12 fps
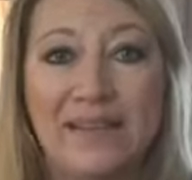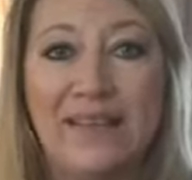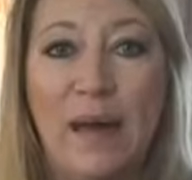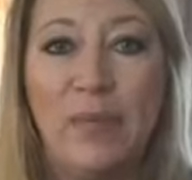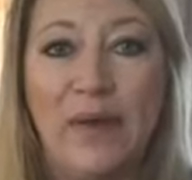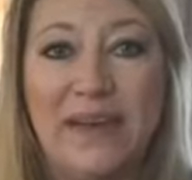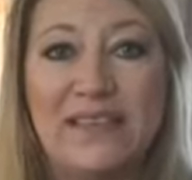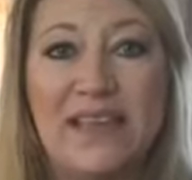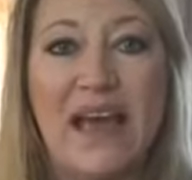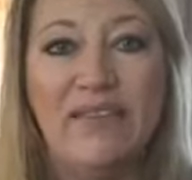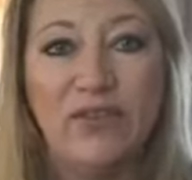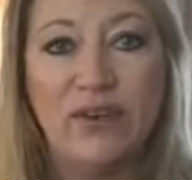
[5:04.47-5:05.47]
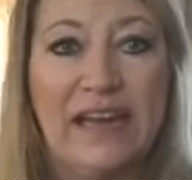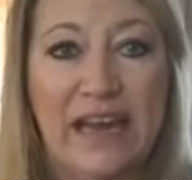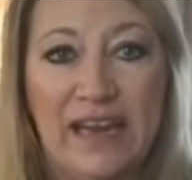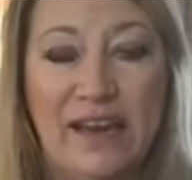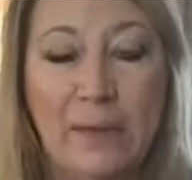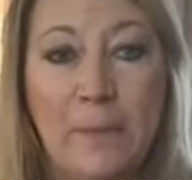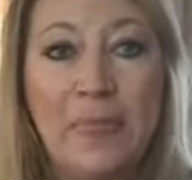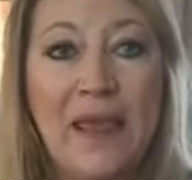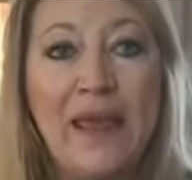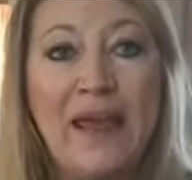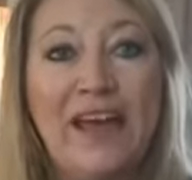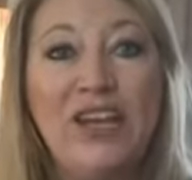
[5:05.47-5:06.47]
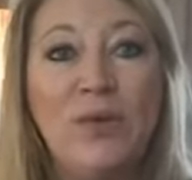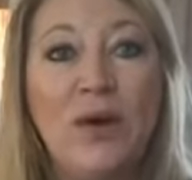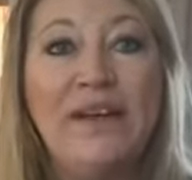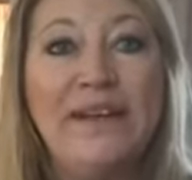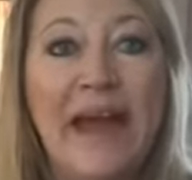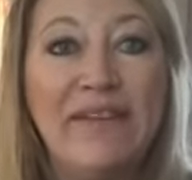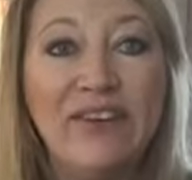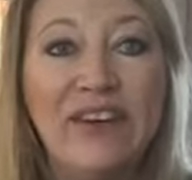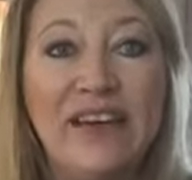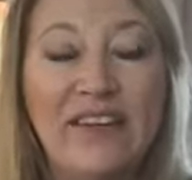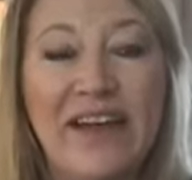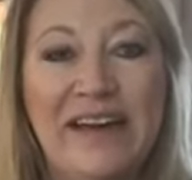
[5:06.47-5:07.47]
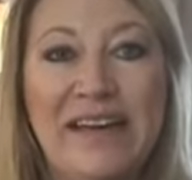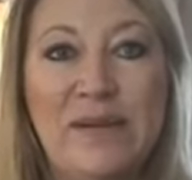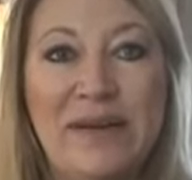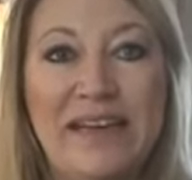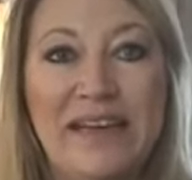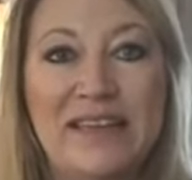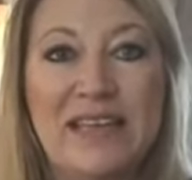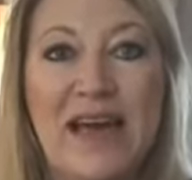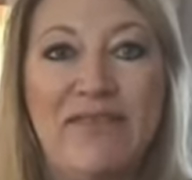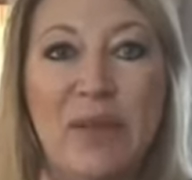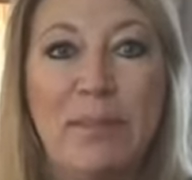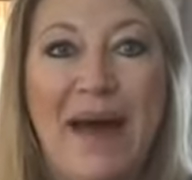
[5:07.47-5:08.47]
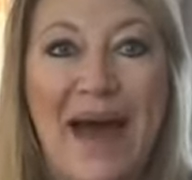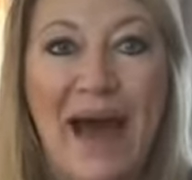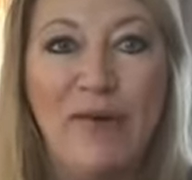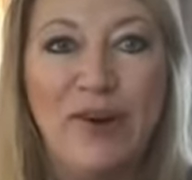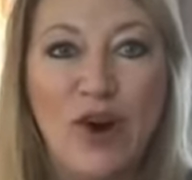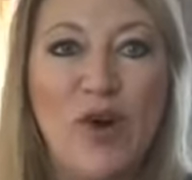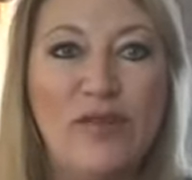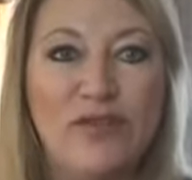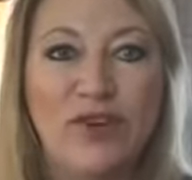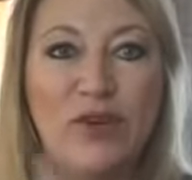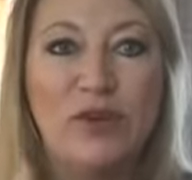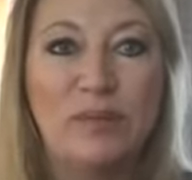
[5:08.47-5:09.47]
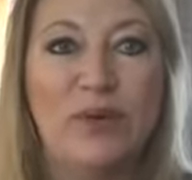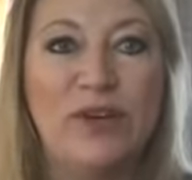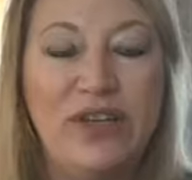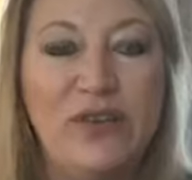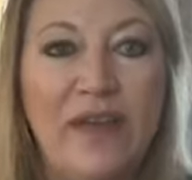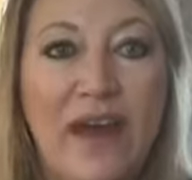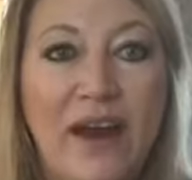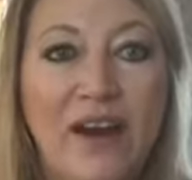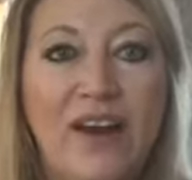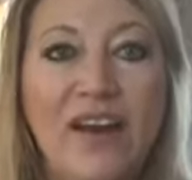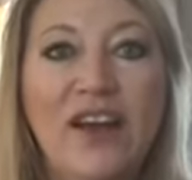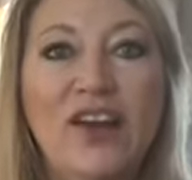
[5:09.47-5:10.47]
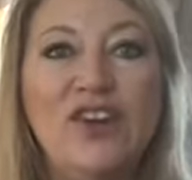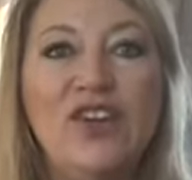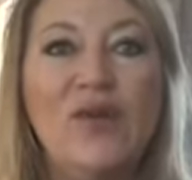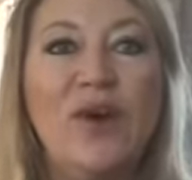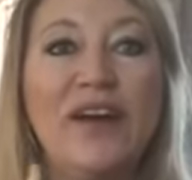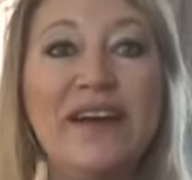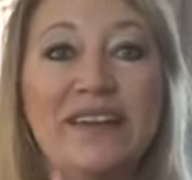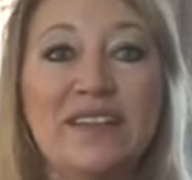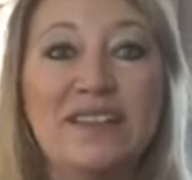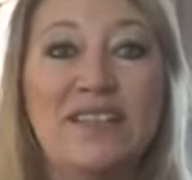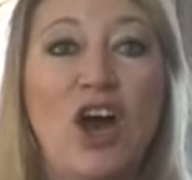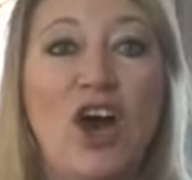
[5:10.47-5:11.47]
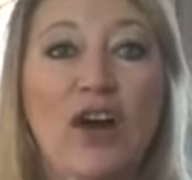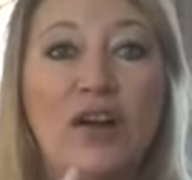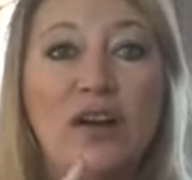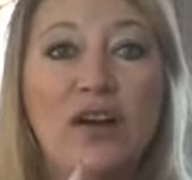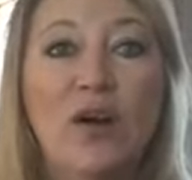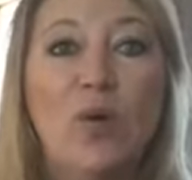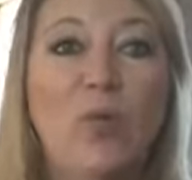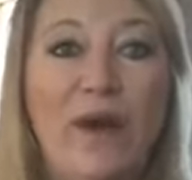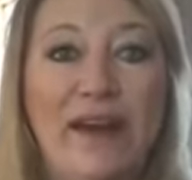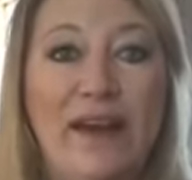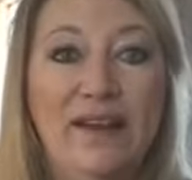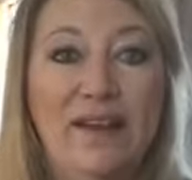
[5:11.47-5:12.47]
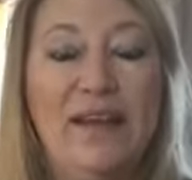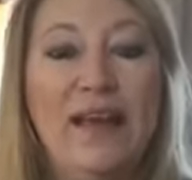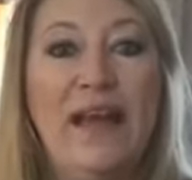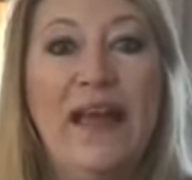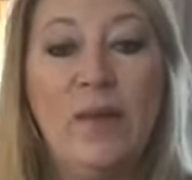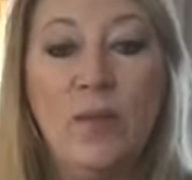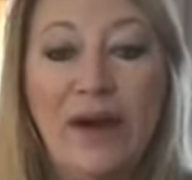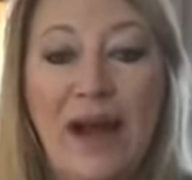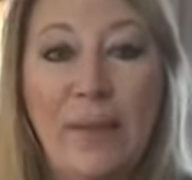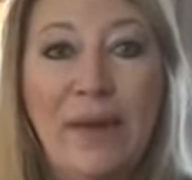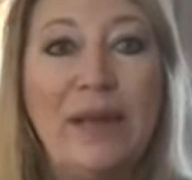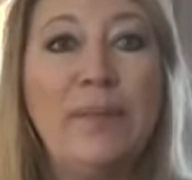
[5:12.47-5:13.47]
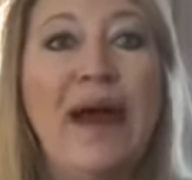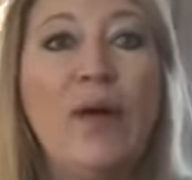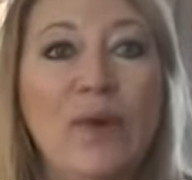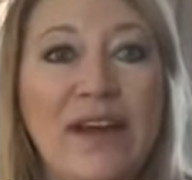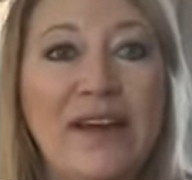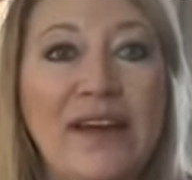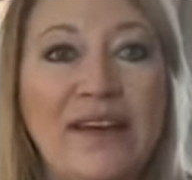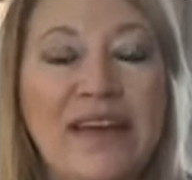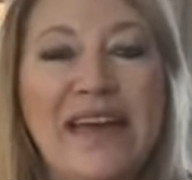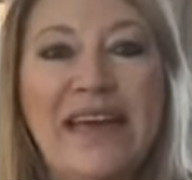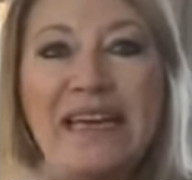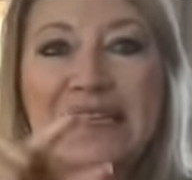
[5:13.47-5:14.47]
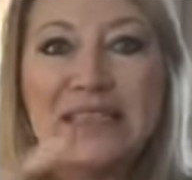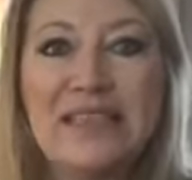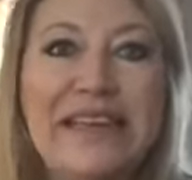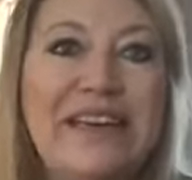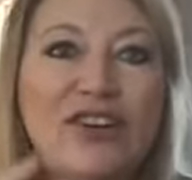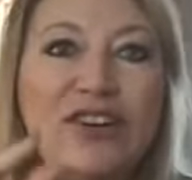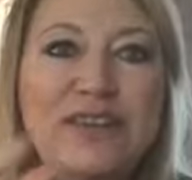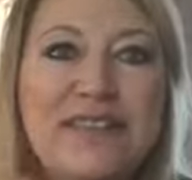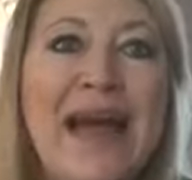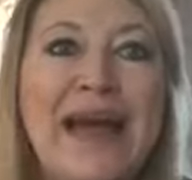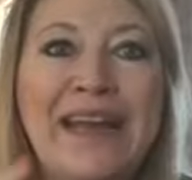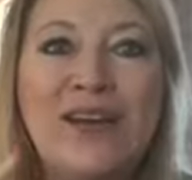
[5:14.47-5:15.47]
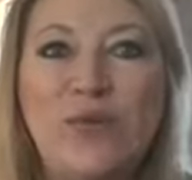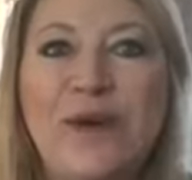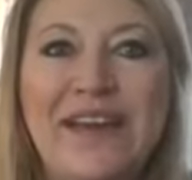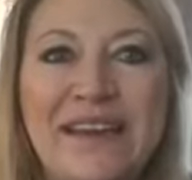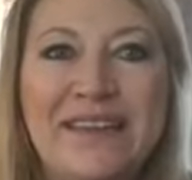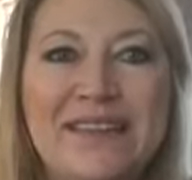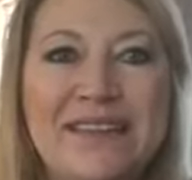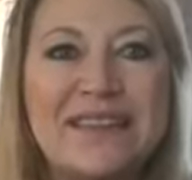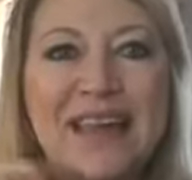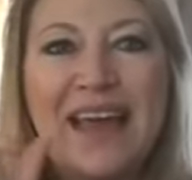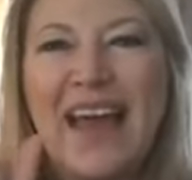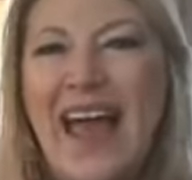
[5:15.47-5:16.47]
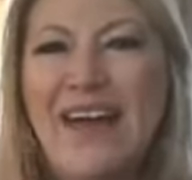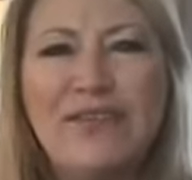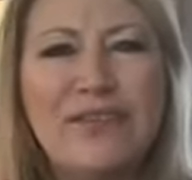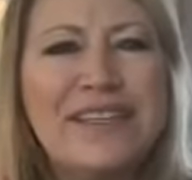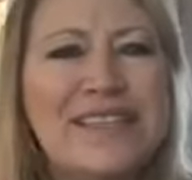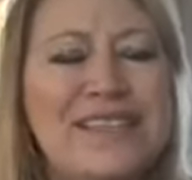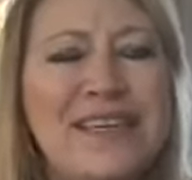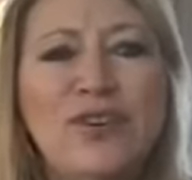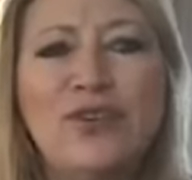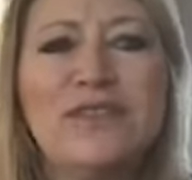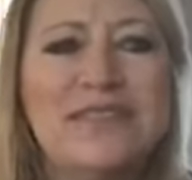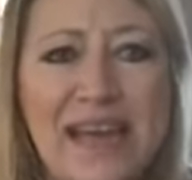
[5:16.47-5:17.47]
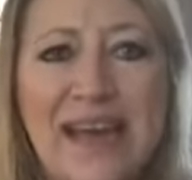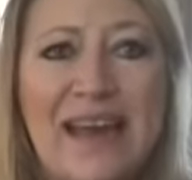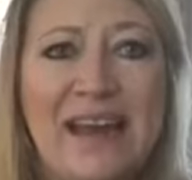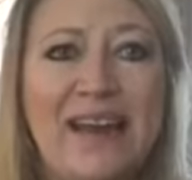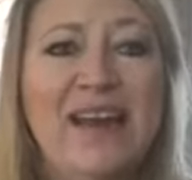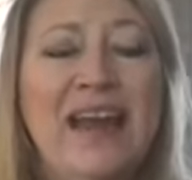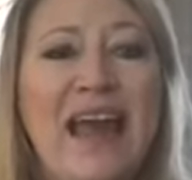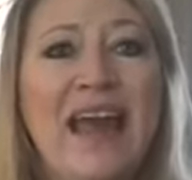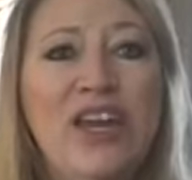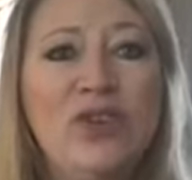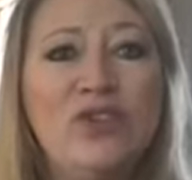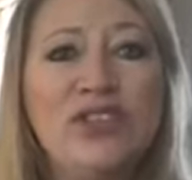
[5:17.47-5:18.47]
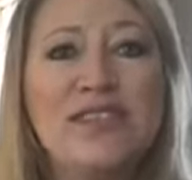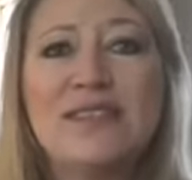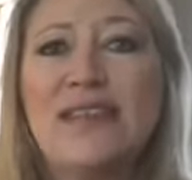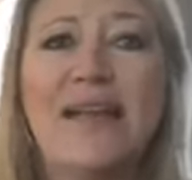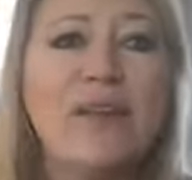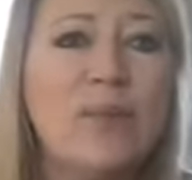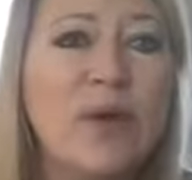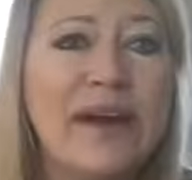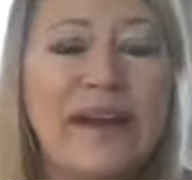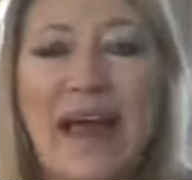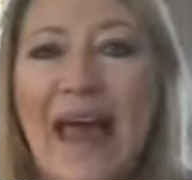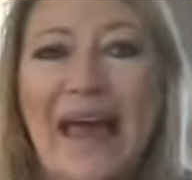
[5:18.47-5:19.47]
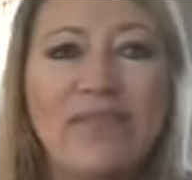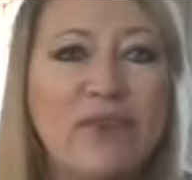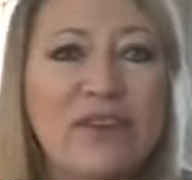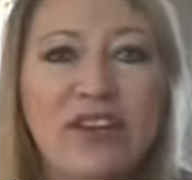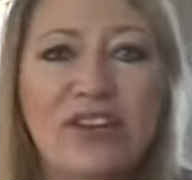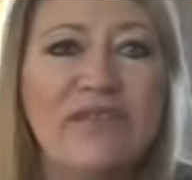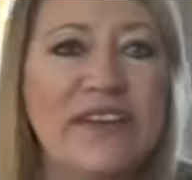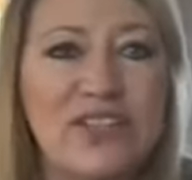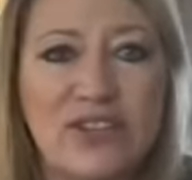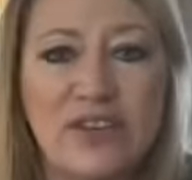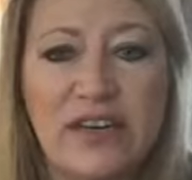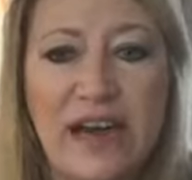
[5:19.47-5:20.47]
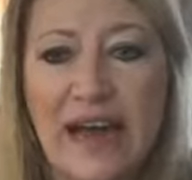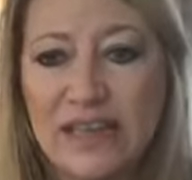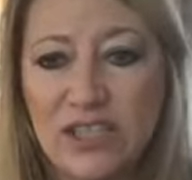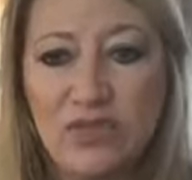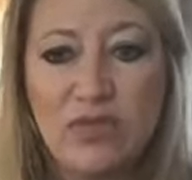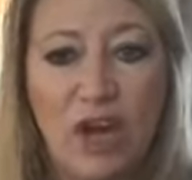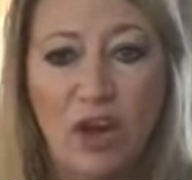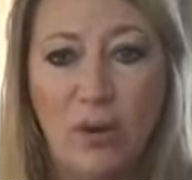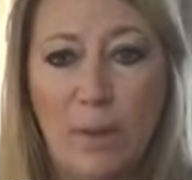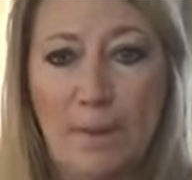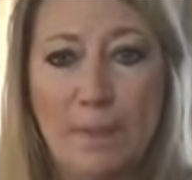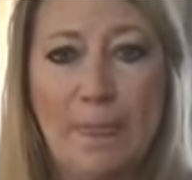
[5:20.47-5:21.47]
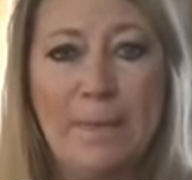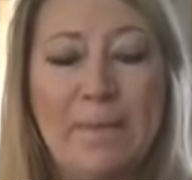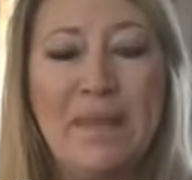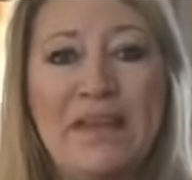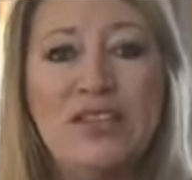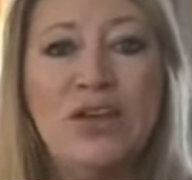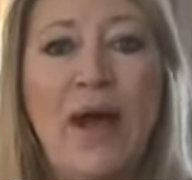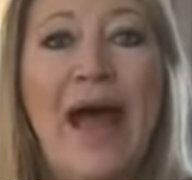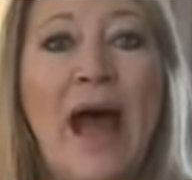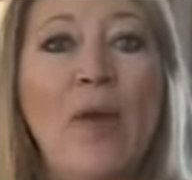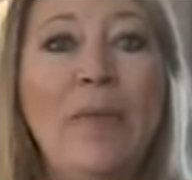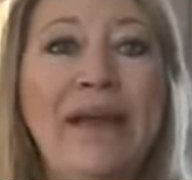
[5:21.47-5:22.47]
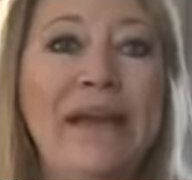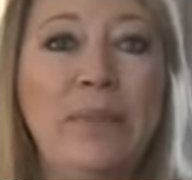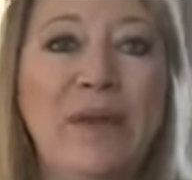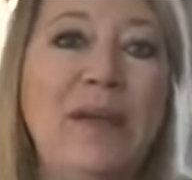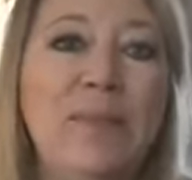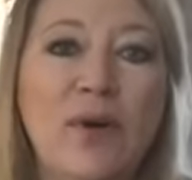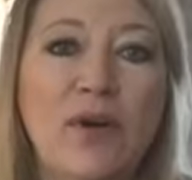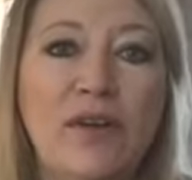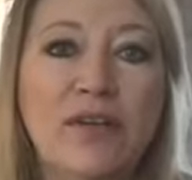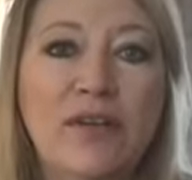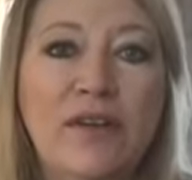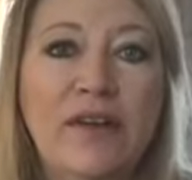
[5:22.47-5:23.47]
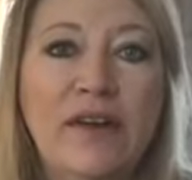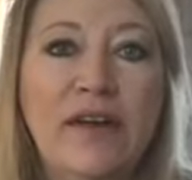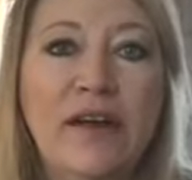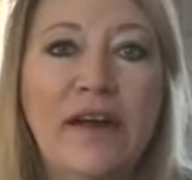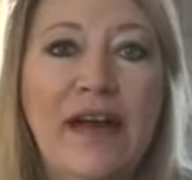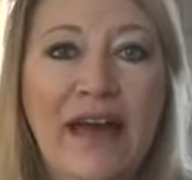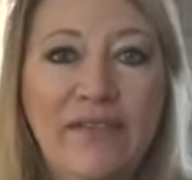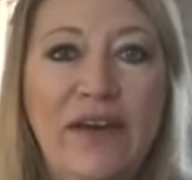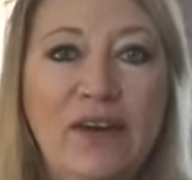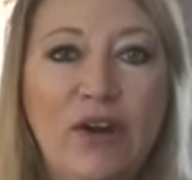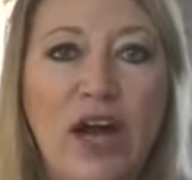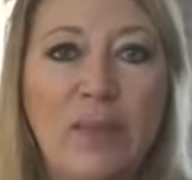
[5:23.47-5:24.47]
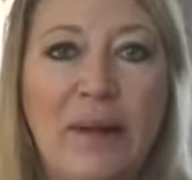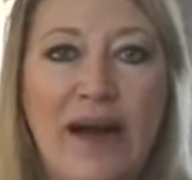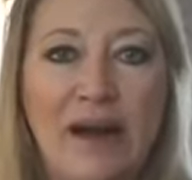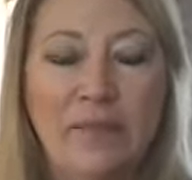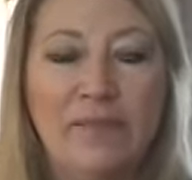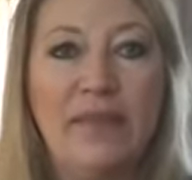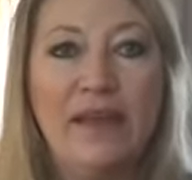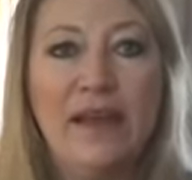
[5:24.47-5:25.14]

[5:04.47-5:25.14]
to that place ever again, and you are never going to let anybody else have the power over you to put you there, you are going to start winning. And what I mean by winning is little tiny wins every single day, and you just celebrate every little victory as you go. So how many people have hit rock bottom?